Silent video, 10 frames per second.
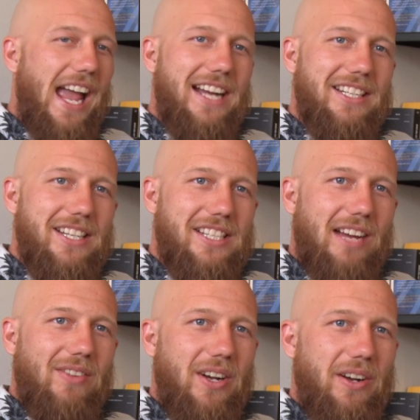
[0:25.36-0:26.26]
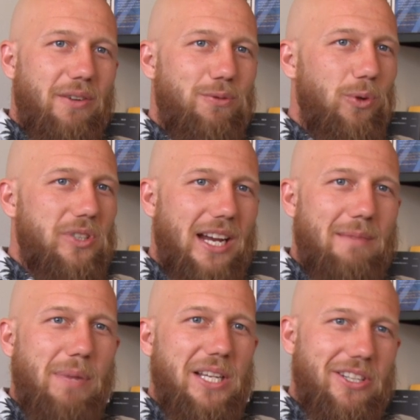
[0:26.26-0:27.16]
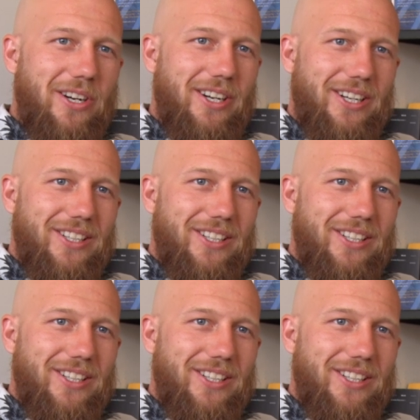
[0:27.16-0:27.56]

act is I'm a full-time busker